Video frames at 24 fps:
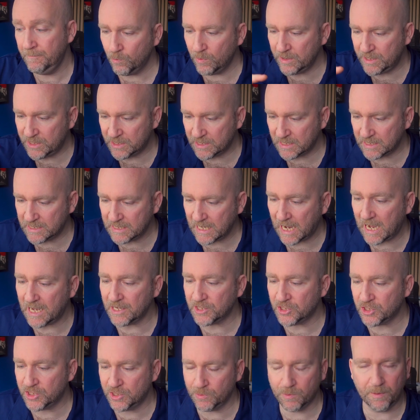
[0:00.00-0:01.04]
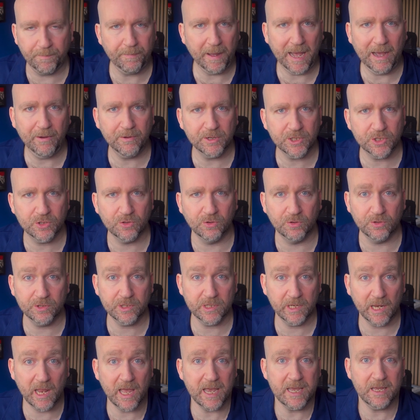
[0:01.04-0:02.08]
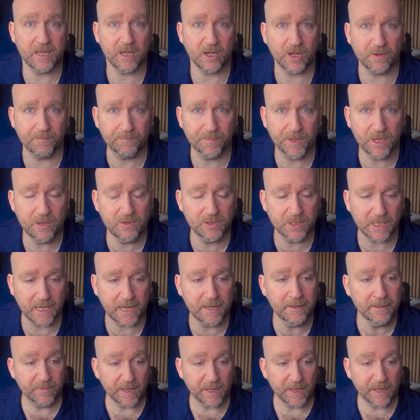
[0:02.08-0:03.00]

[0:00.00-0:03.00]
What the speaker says: which is attached to a power source like a computer,